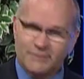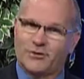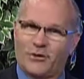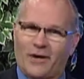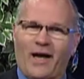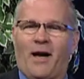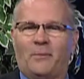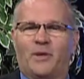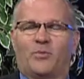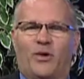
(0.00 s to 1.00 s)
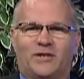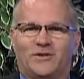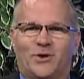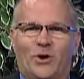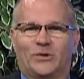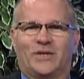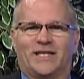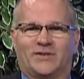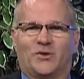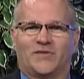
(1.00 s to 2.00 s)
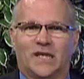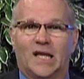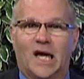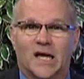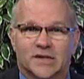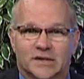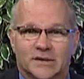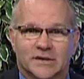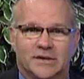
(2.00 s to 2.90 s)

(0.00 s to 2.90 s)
So, how many parades you go to, they serve you lunch?